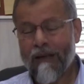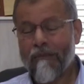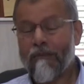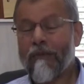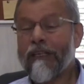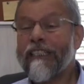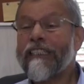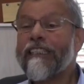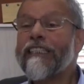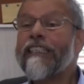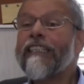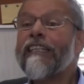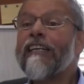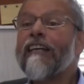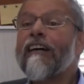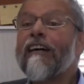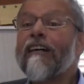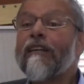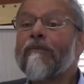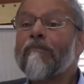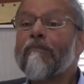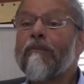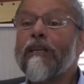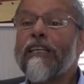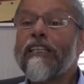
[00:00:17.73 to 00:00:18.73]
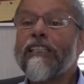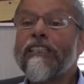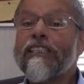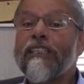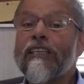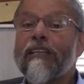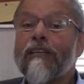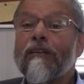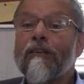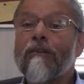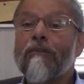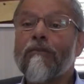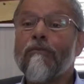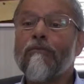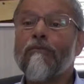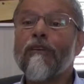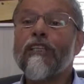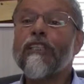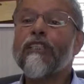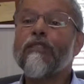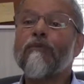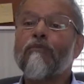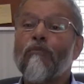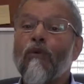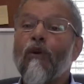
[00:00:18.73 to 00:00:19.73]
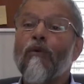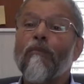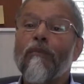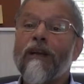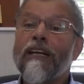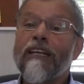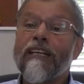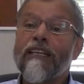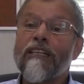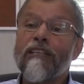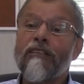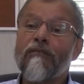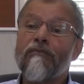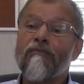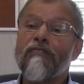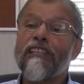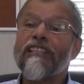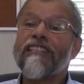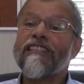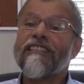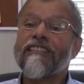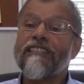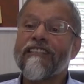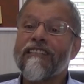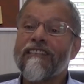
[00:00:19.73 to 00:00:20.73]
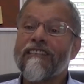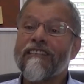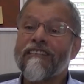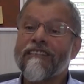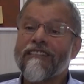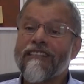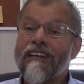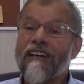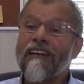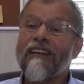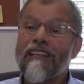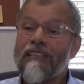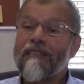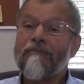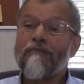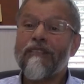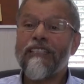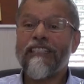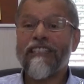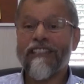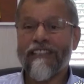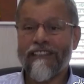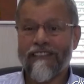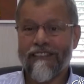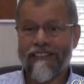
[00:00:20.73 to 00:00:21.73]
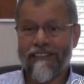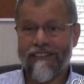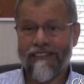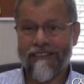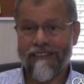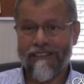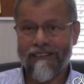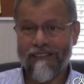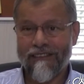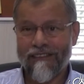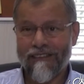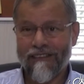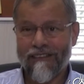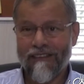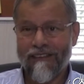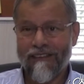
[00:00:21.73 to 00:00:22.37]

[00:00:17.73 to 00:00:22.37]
But he did not mention which moment, which time it is.